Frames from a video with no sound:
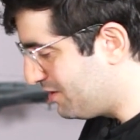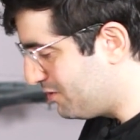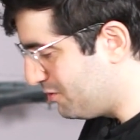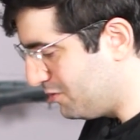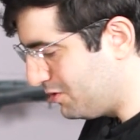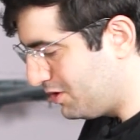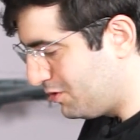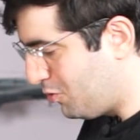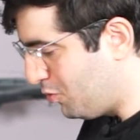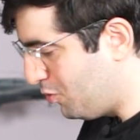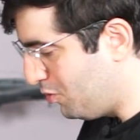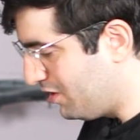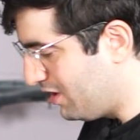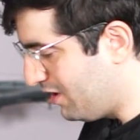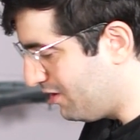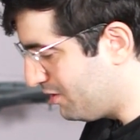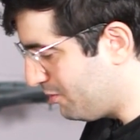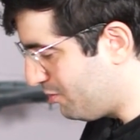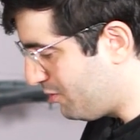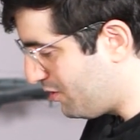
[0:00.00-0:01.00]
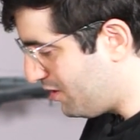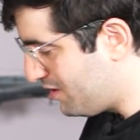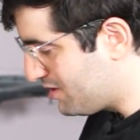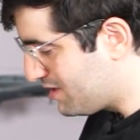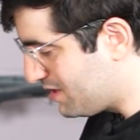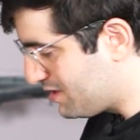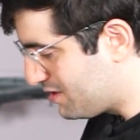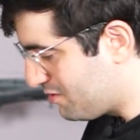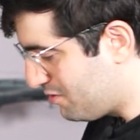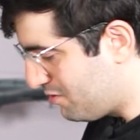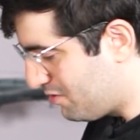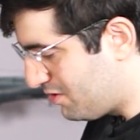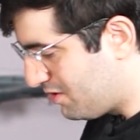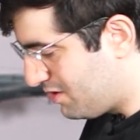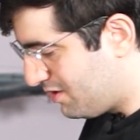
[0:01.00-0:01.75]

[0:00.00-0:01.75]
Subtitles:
to cool down the processor.